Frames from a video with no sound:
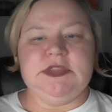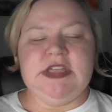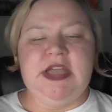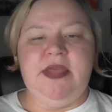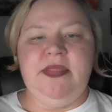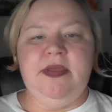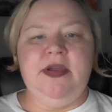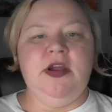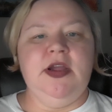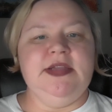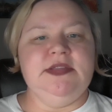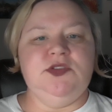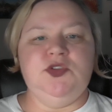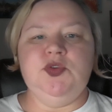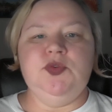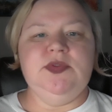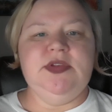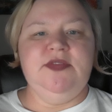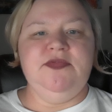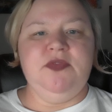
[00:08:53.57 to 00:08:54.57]
And they're in
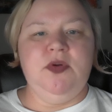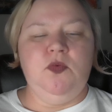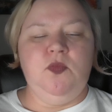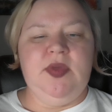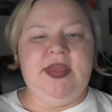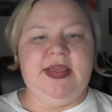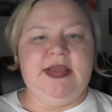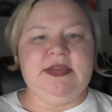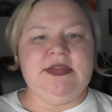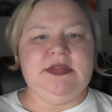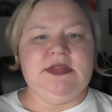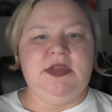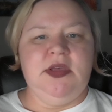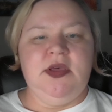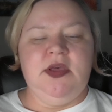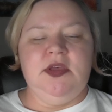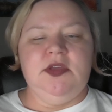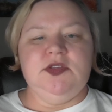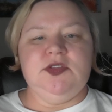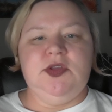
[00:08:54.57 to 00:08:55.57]
2 different weeks.
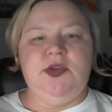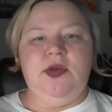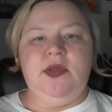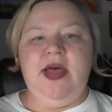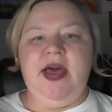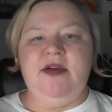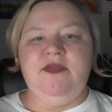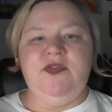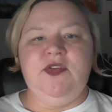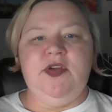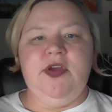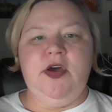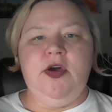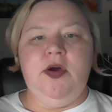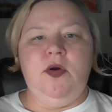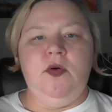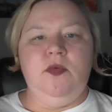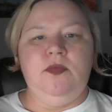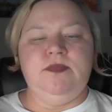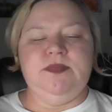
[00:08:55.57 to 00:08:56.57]
So you'll have to
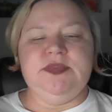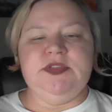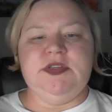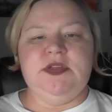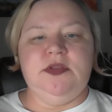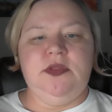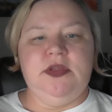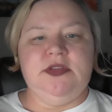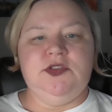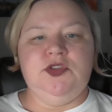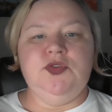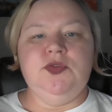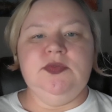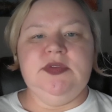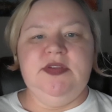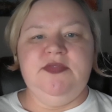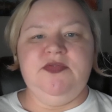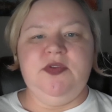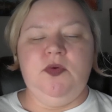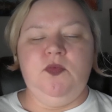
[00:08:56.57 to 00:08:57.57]
go to the 2
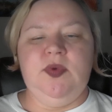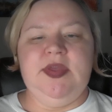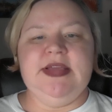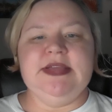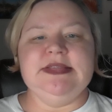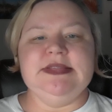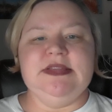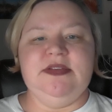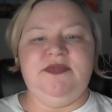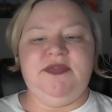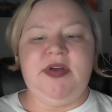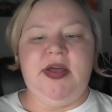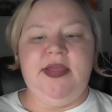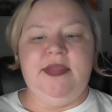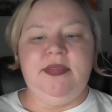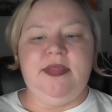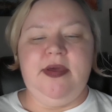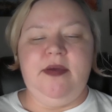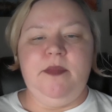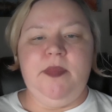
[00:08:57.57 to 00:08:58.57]
different weeks to
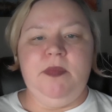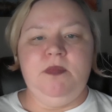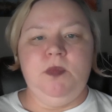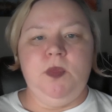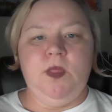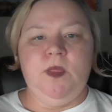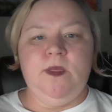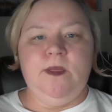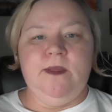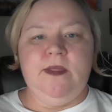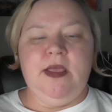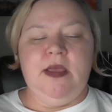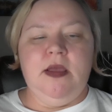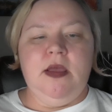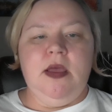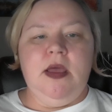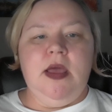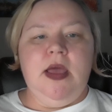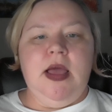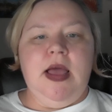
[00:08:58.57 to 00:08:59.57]
find them.
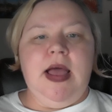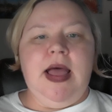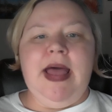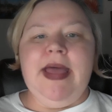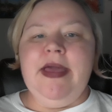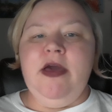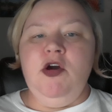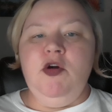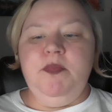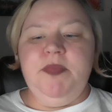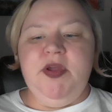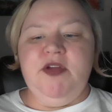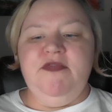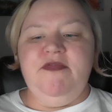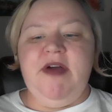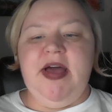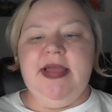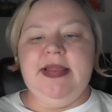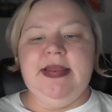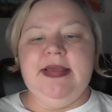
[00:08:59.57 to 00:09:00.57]
I hope you're
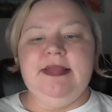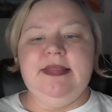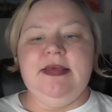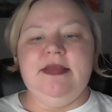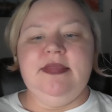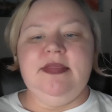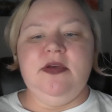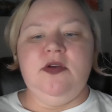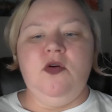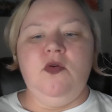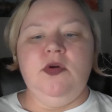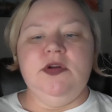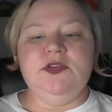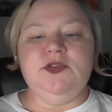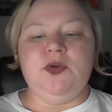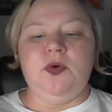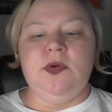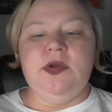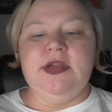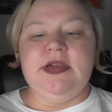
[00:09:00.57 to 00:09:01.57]
finding that the course
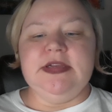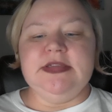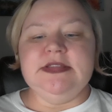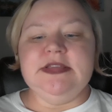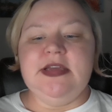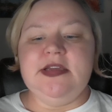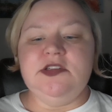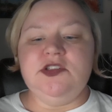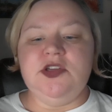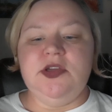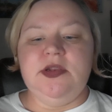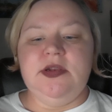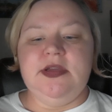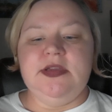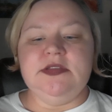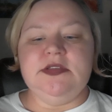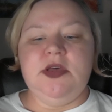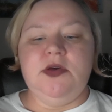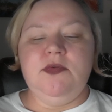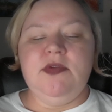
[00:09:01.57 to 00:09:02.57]
organization
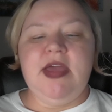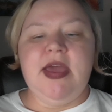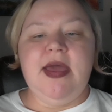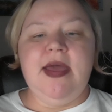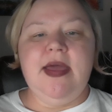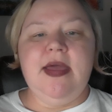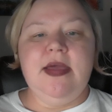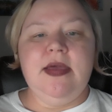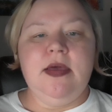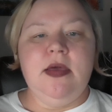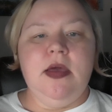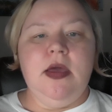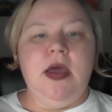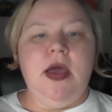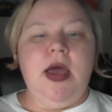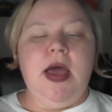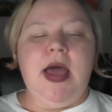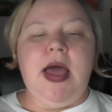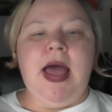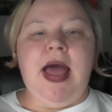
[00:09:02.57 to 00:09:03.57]
is okay.
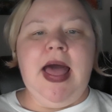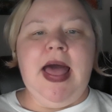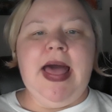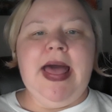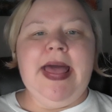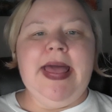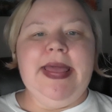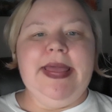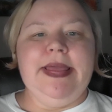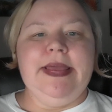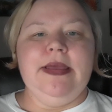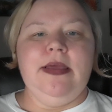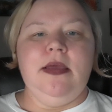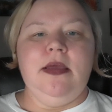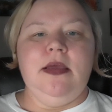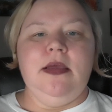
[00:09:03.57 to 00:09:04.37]
I